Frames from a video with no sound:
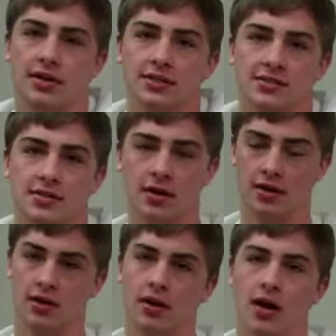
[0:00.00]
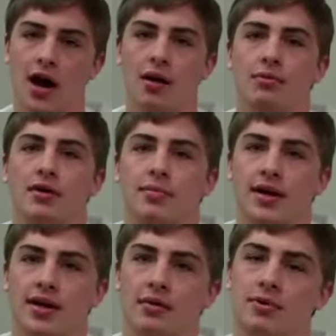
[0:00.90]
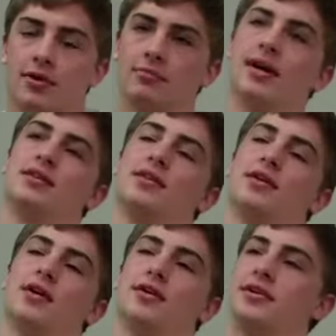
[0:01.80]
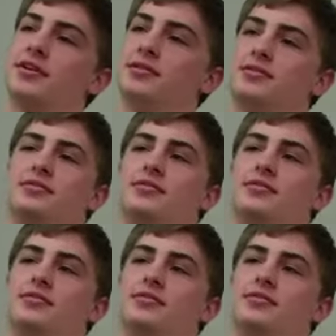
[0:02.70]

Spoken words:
He'd just hop right back up and run back to the huddle, and